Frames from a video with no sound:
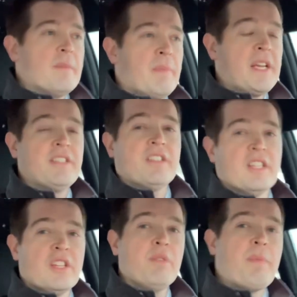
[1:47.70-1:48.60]

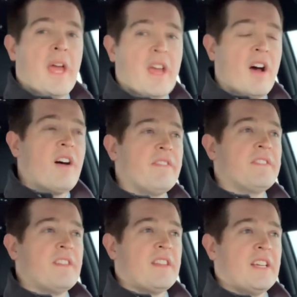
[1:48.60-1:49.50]
basically you pay off
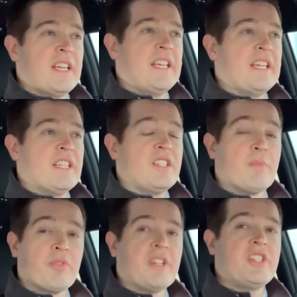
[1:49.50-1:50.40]
the
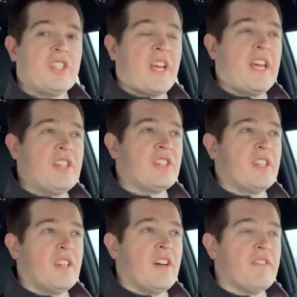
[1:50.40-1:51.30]

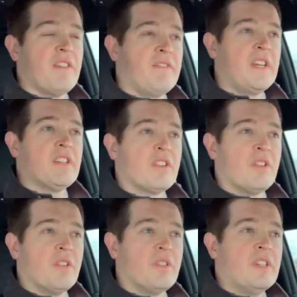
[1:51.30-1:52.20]
depreciation of the
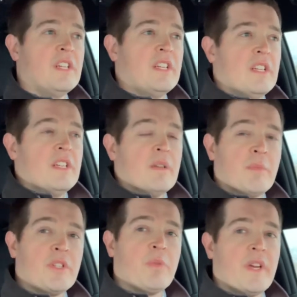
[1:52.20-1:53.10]
vehicle
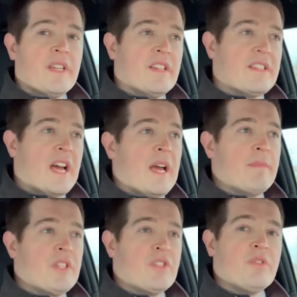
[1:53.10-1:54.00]
between the
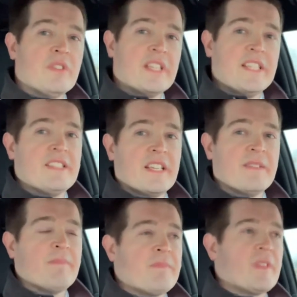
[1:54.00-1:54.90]
time that you lease
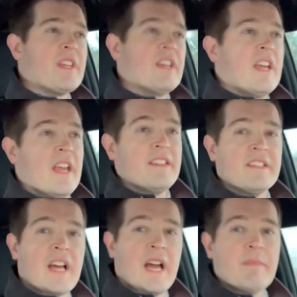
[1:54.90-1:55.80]
it and the
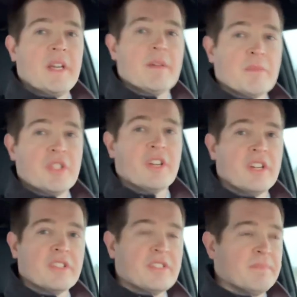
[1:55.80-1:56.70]
time that it
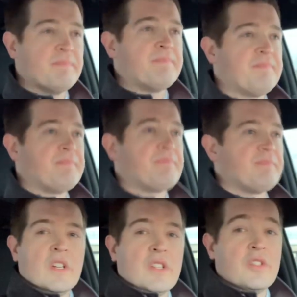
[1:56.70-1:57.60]
matures.
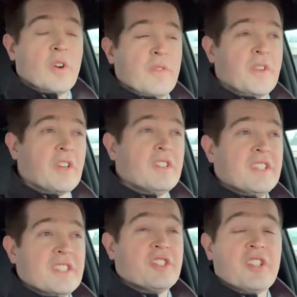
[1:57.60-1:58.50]
So if you're
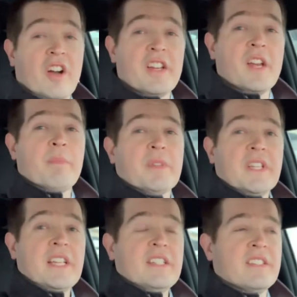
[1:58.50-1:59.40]
starting up a
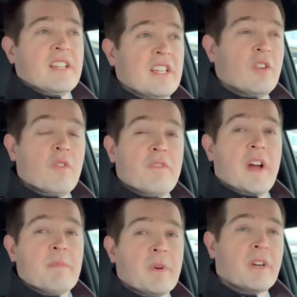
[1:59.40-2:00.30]
lease in
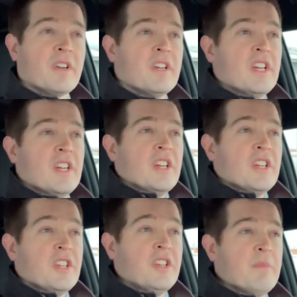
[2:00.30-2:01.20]
November,
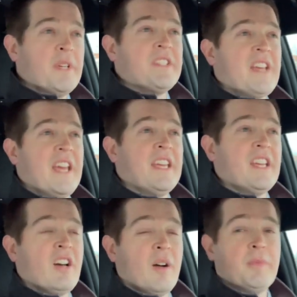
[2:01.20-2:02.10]
you could be
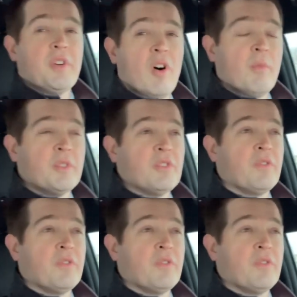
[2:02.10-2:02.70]
taking up to almost